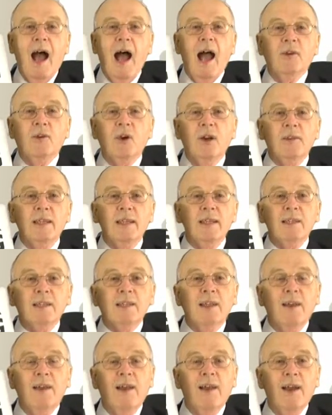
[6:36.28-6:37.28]
I got
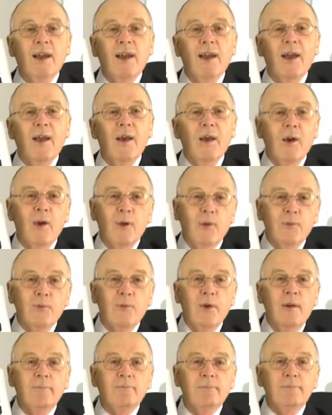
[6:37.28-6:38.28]
this
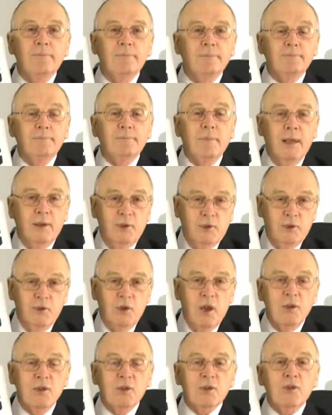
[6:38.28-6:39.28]
from my
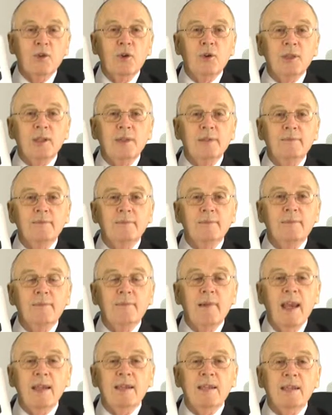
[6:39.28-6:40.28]
youngest daughter,
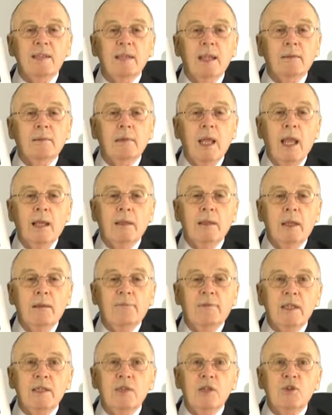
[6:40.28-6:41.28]
and she said,
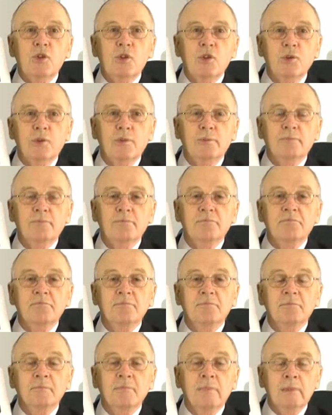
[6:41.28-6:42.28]
Dad, this is you.
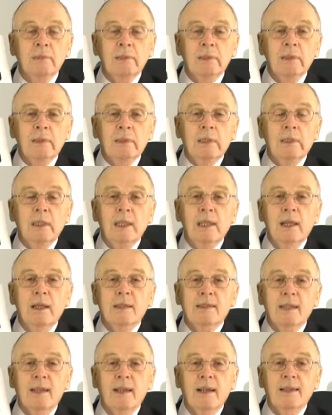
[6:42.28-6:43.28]
Yeah,
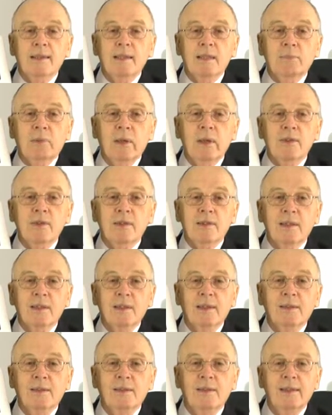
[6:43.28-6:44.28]
I said, I suppose
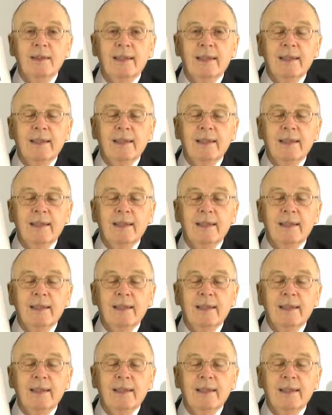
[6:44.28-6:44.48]
so.